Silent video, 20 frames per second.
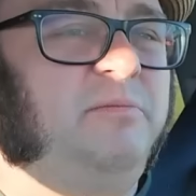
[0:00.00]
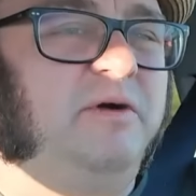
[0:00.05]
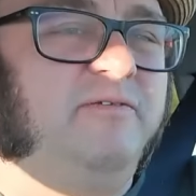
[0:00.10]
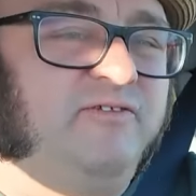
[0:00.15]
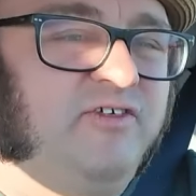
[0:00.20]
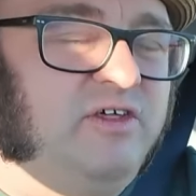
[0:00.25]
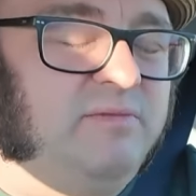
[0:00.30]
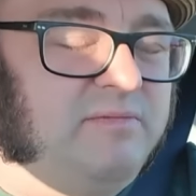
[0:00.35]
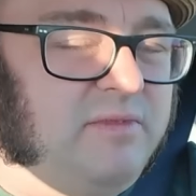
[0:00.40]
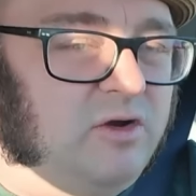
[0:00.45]
But
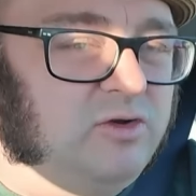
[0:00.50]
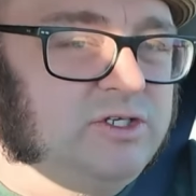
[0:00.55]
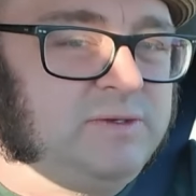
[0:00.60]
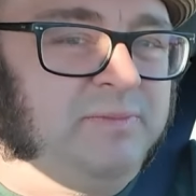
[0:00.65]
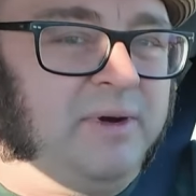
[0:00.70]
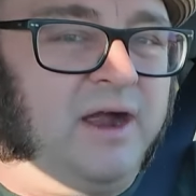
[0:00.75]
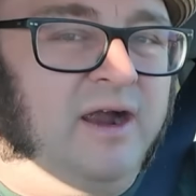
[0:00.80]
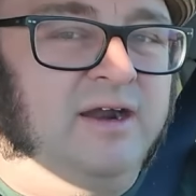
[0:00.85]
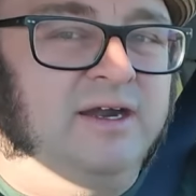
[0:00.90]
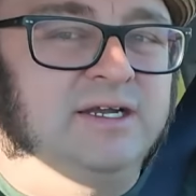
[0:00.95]
for the
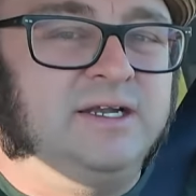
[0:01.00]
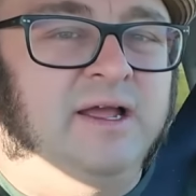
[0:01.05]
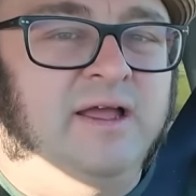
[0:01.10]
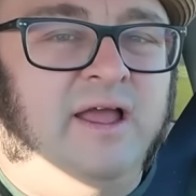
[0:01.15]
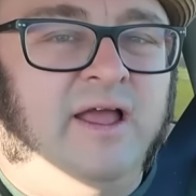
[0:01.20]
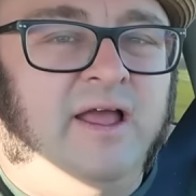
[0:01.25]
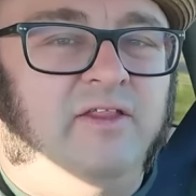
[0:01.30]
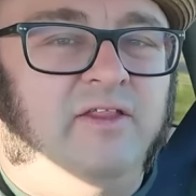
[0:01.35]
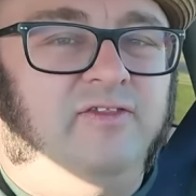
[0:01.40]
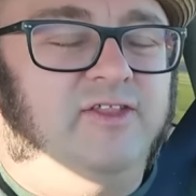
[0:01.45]
most part,
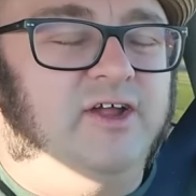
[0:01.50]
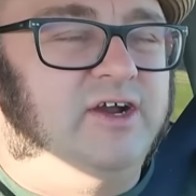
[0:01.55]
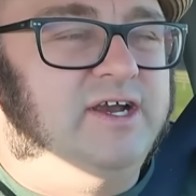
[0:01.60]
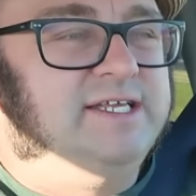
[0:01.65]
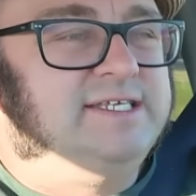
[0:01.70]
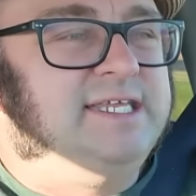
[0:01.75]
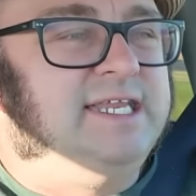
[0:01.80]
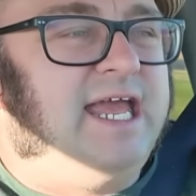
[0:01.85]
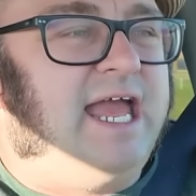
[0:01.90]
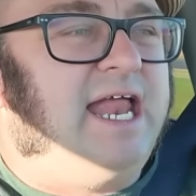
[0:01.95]
there
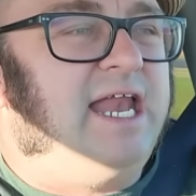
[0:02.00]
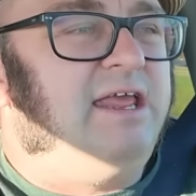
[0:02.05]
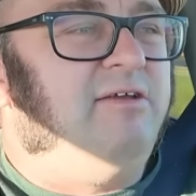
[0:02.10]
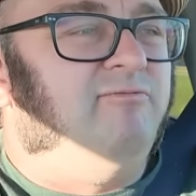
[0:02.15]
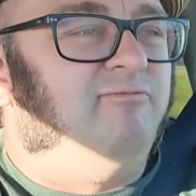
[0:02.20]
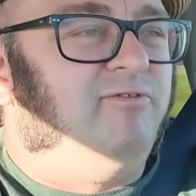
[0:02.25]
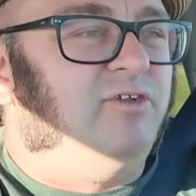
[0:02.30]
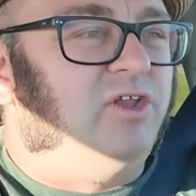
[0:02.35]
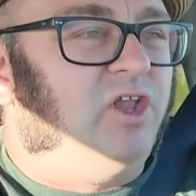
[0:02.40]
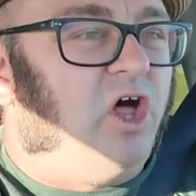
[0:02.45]
isn't any
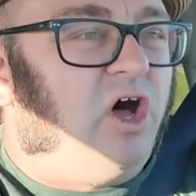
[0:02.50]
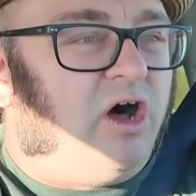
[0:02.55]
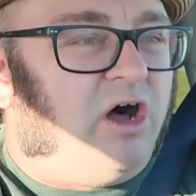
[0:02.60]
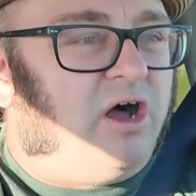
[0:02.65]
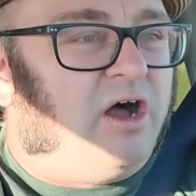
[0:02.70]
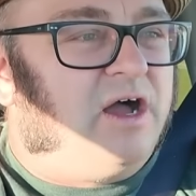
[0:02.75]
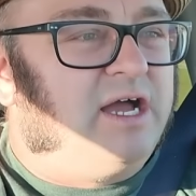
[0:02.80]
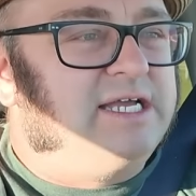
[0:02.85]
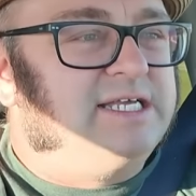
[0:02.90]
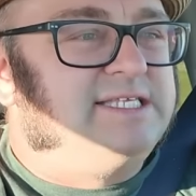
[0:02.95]

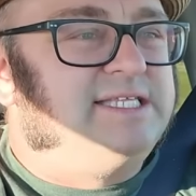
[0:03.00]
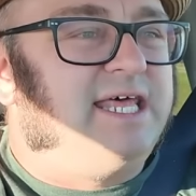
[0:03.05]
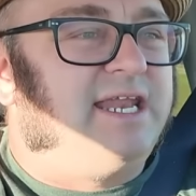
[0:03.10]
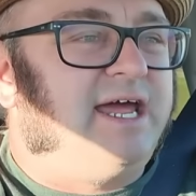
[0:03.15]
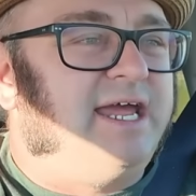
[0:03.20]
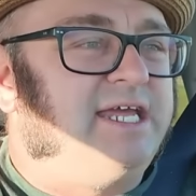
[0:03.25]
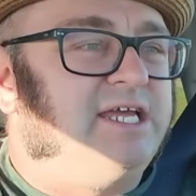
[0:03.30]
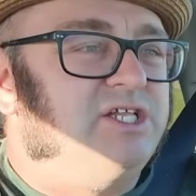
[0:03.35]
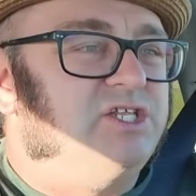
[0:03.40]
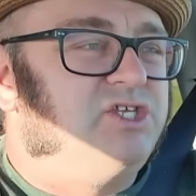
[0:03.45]
vlogs that
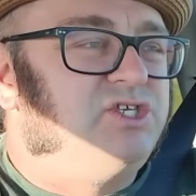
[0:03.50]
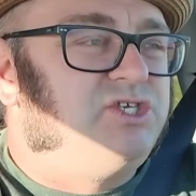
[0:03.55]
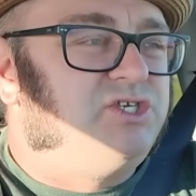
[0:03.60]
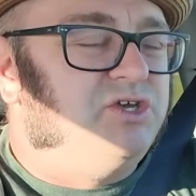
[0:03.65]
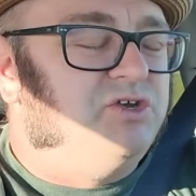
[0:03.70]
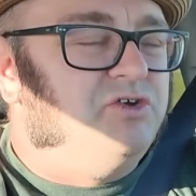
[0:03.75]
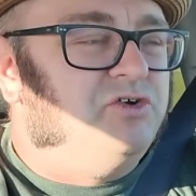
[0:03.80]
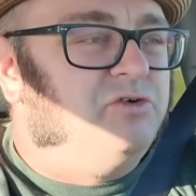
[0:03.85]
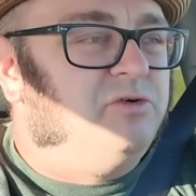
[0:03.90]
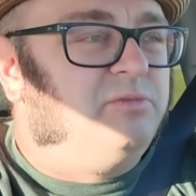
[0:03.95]
I
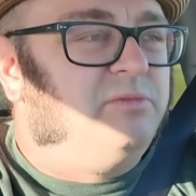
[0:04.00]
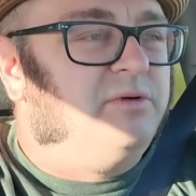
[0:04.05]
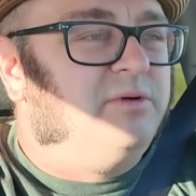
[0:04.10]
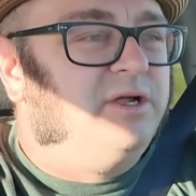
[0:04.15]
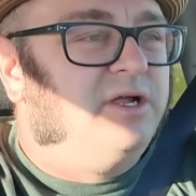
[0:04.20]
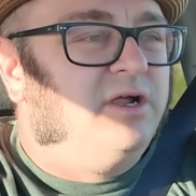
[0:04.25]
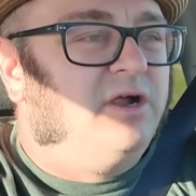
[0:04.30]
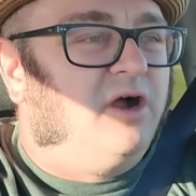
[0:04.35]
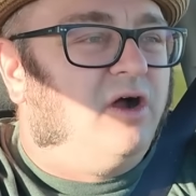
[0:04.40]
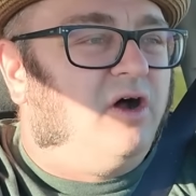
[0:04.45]

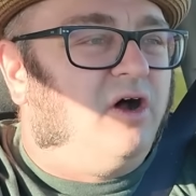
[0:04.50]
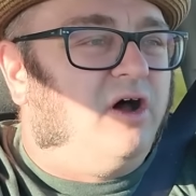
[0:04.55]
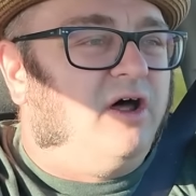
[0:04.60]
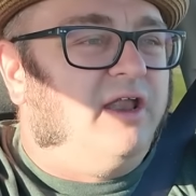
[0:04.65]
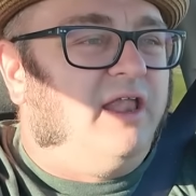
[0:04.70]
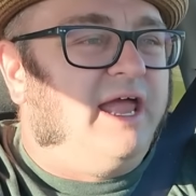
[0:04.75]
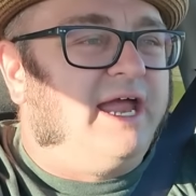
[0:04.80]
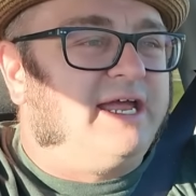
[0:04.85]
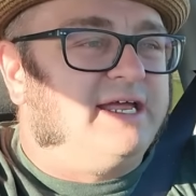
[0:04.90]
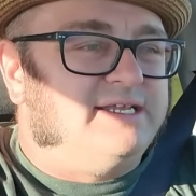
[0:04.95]
consume
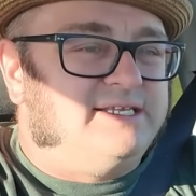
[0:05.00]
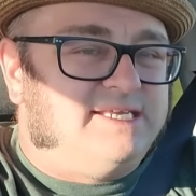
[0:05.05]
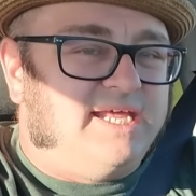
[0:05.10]
on like a